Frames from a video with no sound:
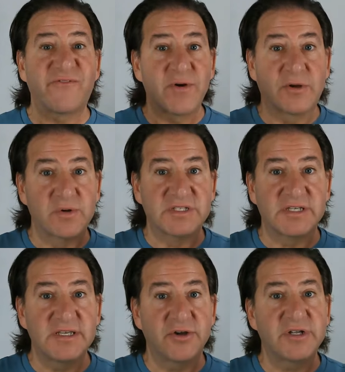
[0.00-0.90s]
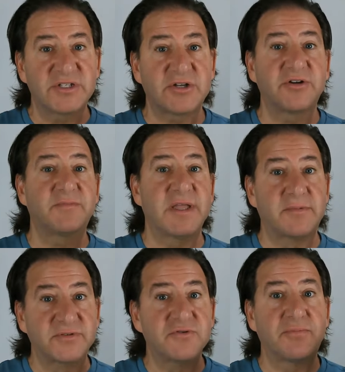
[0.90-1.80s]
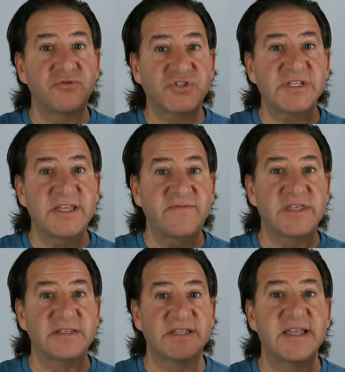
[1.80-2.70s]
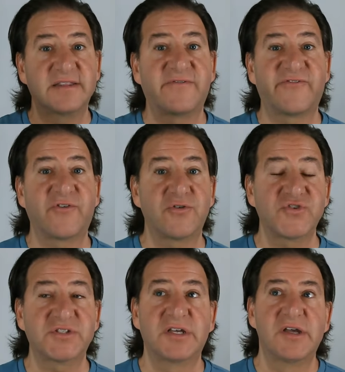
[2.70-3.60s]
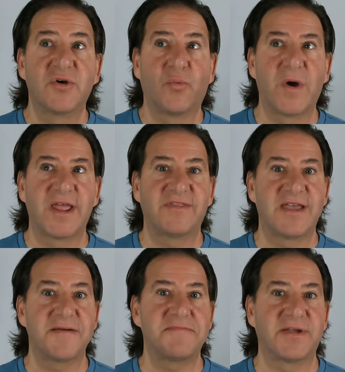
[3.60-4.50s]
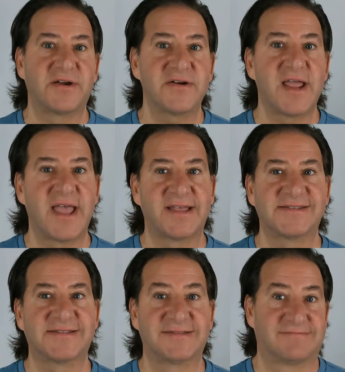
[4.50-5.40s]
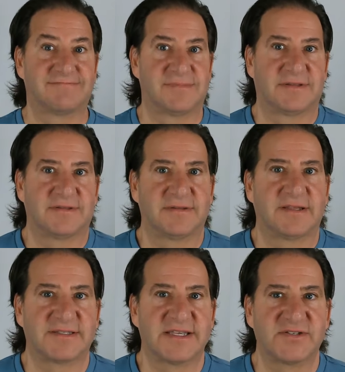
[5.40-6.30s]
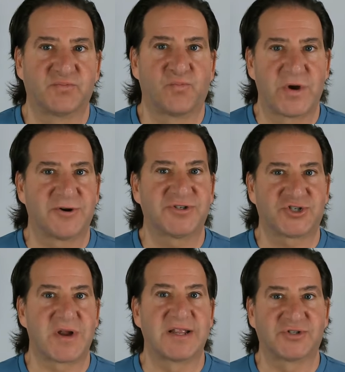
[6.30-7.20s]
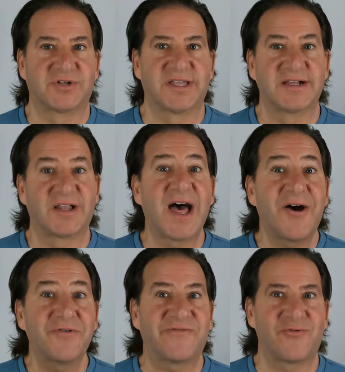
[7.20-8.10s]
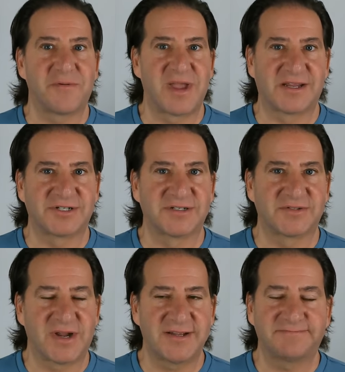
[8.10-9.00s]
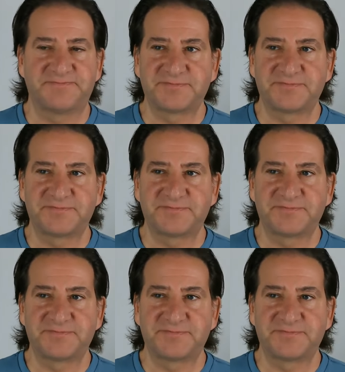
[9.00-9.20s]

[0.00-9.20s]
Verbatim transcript: frequency, you're going to start to be able to perceive these. And the first way they appear as these weird, strange-looking cloud formations, right?